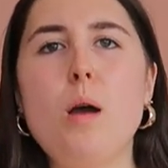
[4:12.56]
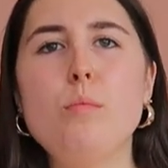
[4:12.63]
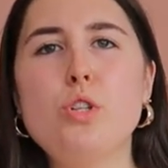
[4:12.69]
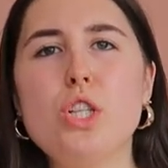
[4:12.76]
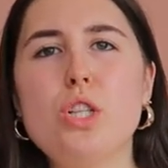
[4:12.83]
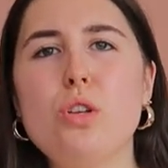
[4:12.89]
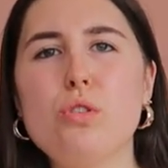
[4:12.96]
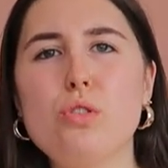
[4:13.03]
I'm
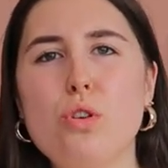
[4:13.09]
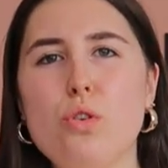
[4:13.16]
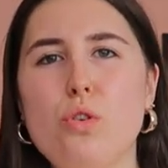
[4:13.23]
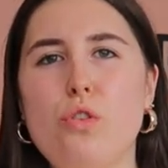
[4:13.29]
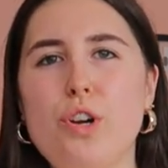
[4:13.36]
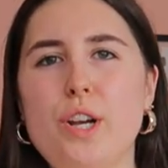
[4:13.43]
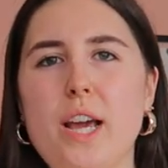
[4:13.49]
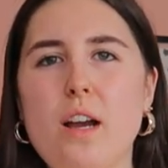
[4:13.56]
just not
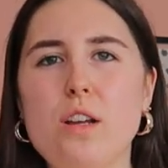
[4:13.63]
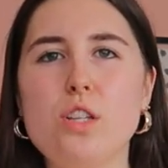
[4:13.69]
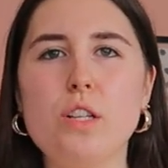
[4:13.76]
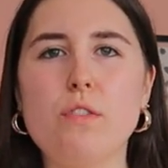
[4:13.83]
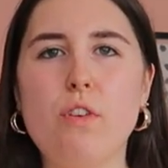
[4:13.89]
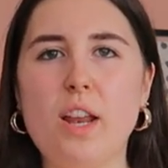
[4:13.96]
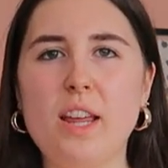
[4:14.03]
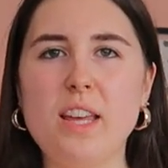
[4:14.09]
sure on it I
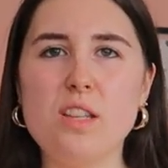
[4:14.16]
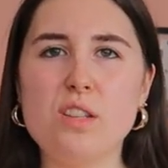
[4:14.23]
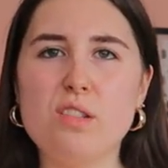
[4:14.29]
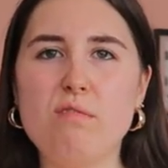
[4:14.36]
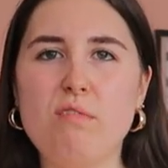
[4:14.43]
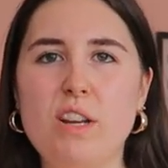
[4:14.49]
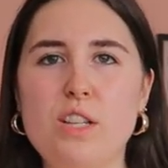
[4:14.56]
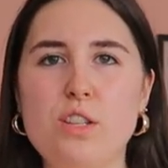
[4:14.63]
just feel like it
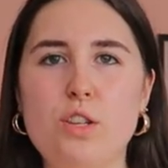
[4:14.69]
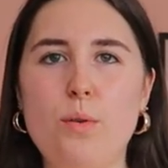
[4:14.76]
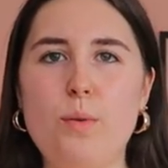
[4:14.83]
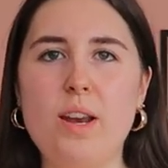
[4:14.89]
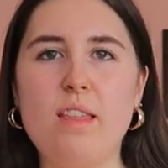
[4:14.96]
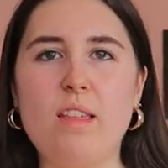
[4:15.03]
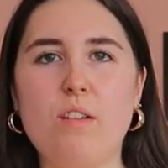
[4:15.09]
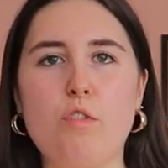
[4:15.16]
doesn't really do
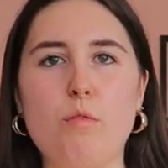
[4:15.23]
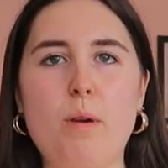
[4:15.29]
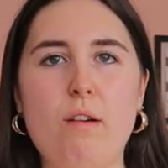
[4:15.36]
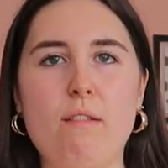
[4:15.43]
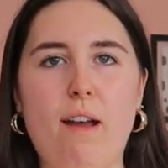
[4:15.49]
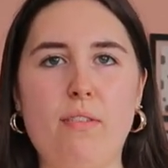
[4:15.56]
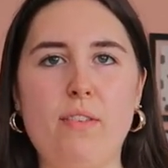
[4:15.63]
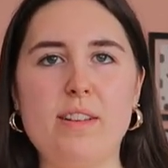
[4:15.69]
anything for me
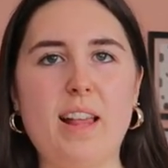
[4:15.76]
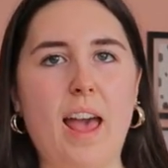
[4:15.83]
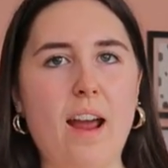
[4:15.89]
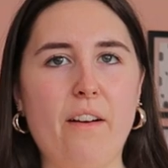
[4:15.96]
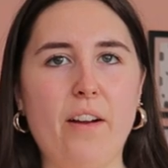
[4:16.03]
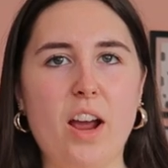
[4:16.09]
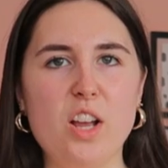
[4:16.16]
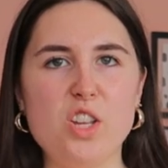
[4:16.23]
around this
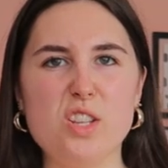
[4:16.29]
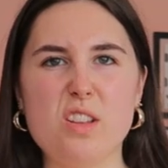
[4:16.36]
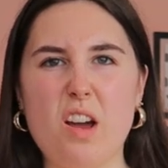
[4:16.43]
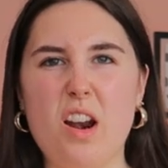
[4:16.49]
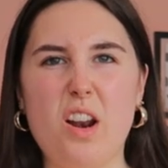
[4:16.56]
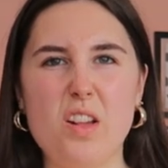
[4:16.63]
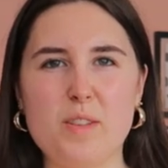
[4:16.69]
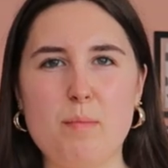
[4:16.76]
area it just
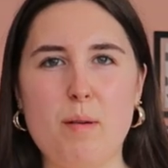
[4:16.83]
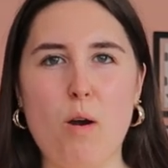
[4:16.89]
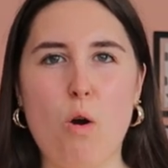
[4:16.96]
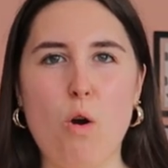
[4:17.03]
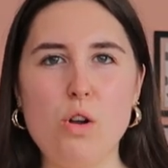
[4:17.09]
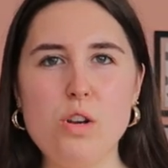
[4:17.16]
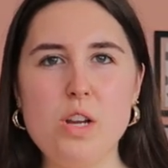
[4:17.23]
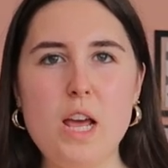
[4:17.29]
kind of looks a bit
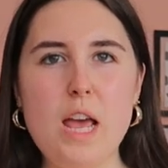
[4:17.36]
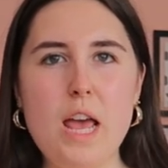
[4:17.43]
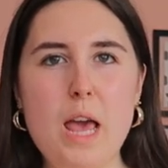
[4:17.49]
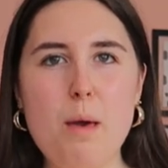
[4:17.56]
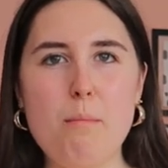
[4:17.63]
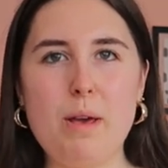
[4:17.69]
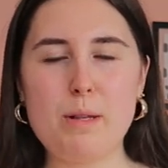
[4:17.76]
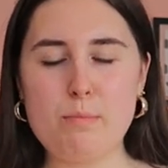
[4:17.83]
odd
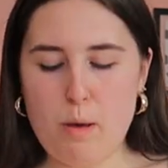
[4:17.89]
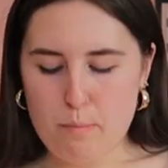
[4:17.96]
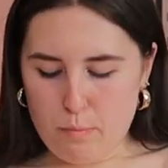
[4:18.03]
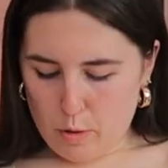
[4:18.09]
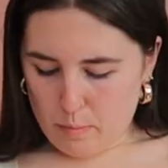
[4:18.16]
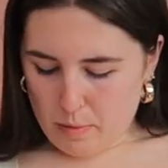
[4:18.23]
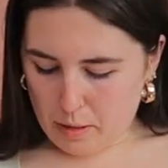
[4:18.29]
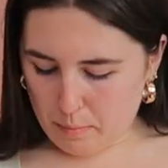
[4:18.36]
makes my
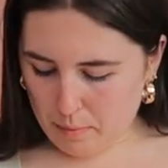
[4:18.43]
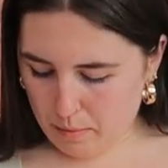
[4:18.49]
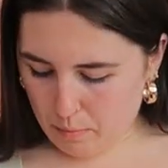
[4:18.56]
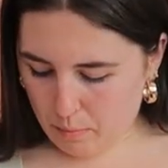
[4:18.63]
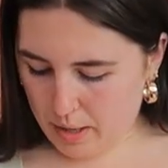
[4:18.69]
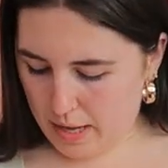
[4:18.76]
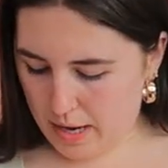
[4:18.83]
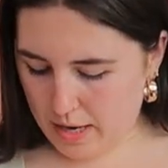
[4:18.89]
boob look a
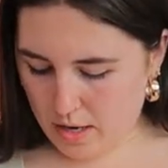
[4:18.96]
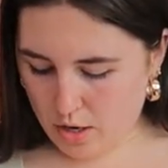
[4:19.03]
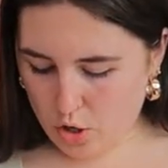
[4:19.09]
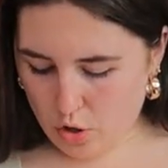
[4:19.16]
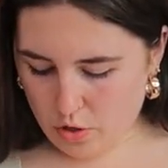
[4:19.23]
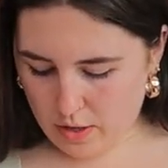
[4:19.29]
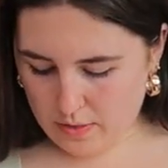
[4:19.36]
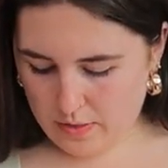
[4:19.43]
bit weird I
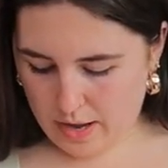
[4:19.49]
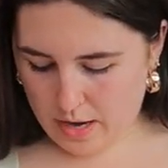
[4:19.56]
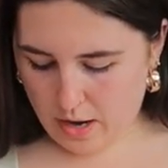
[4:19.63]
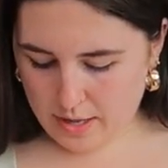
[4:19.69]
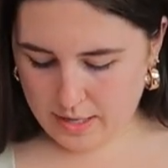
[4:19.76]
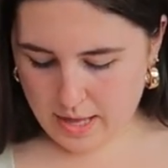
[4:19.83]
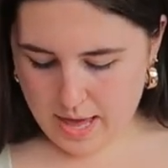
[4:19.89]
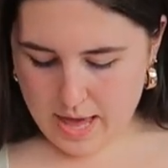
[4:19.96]
don't think they
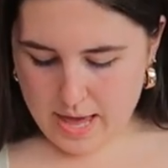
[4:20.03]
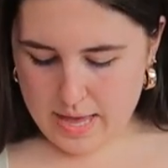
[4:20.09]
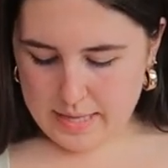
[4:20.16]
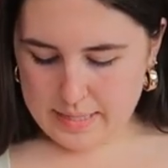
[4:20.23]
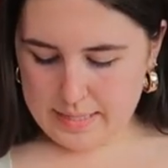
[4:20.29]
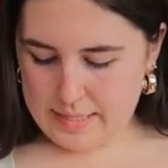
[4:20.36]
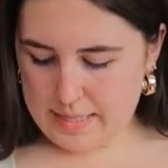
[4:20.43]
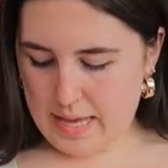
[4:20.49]
like
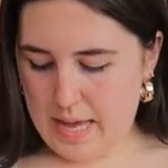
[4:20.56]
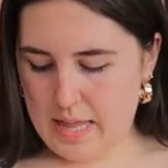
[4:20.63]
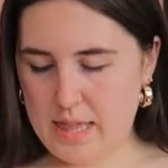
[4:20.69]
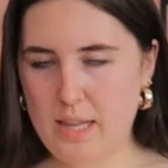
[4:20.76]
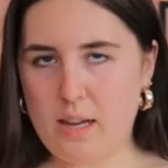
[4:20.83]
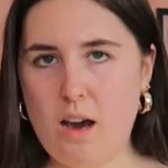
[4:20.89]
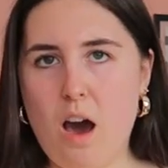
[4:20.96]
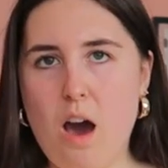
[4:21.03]
sit in
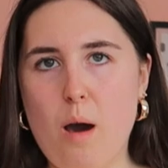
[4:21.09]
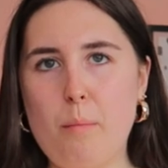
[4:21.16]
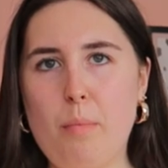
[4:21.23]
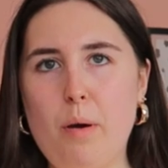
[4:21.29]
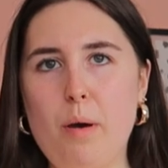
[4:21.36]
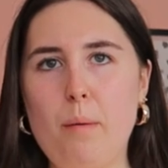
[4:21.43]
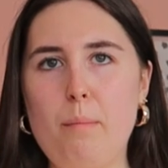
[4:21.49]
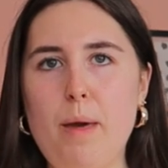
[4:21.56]
the cup
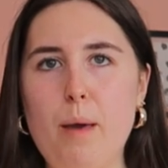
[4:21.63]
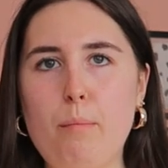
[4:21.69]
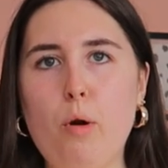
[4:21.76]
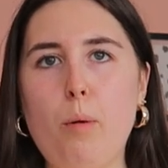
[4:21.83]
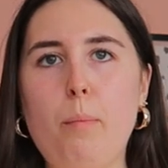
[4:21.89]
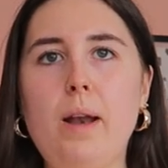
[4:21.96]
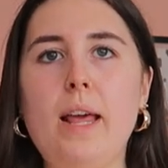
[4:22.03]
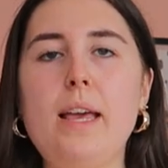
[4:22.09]
bit
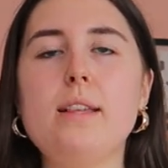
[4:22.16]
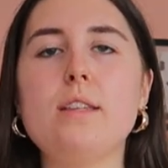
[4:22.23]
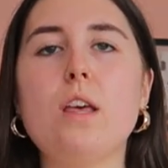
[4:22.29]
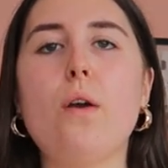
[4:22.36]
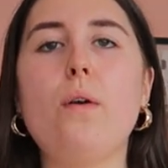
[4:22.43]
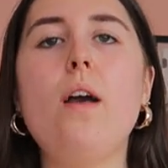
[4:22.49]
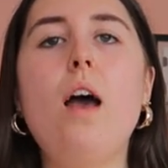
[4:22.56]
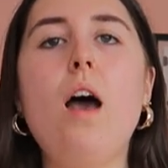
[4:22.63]
properly
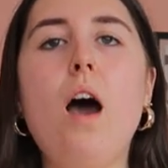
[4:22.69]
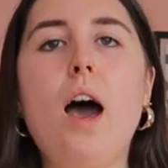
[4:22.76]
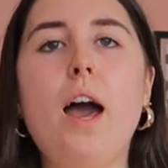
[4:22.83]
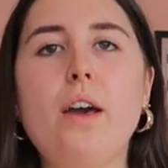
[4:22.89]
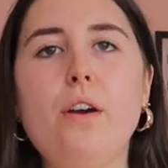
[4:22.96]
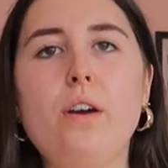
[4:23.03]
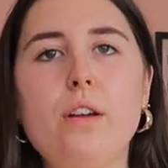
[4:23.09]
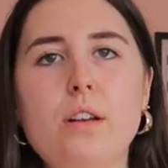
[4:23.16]
so
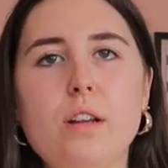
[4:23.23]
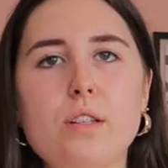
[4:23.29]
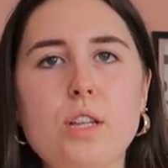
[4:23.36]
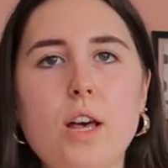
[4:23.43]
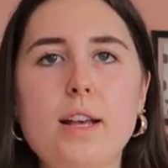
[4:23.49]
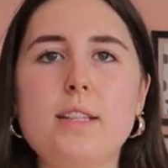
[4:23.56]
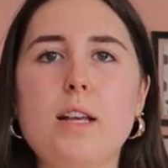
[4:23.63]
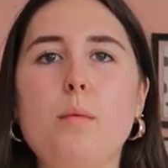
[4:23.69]
I could
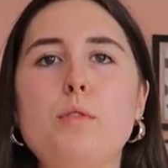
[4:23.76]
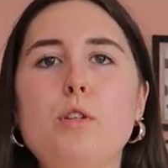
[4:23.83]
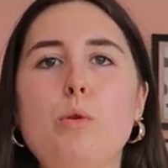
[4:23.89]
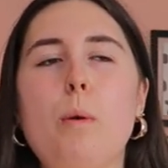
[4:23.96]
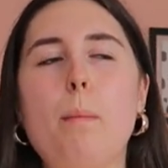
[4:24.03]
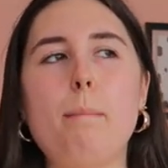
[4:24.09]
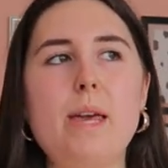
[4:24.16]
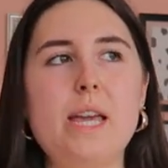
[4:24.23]
size up
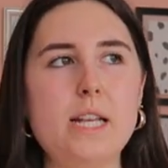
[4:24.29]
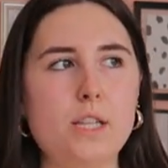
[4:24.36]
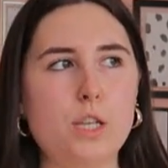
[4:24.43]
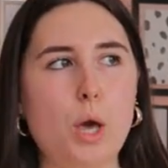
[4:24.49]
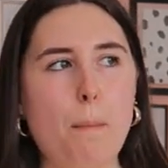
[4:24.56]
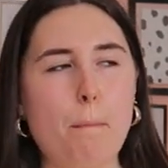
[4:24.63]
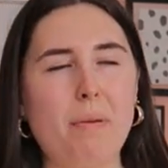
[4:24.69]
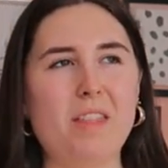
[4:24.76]
to a
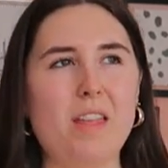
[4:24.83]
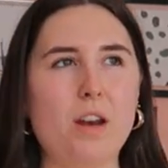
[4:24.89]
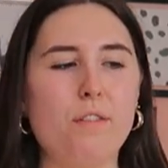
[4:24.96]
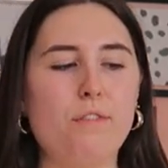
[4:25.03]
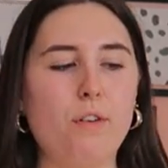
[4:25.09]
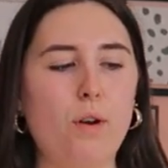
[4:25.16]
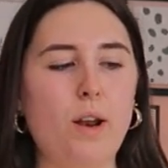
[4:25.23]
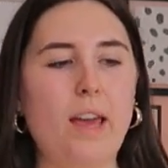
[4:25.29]
medium but then
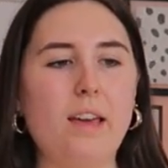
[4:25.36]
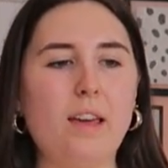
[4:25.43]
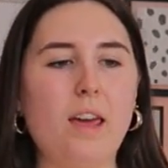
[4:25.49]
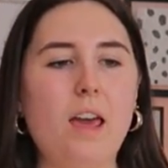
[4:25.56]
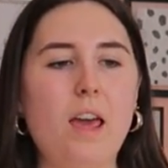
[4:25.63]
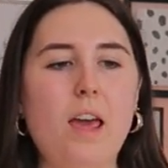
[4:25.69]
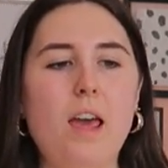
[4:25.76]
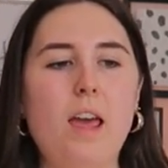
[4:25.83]
I feel like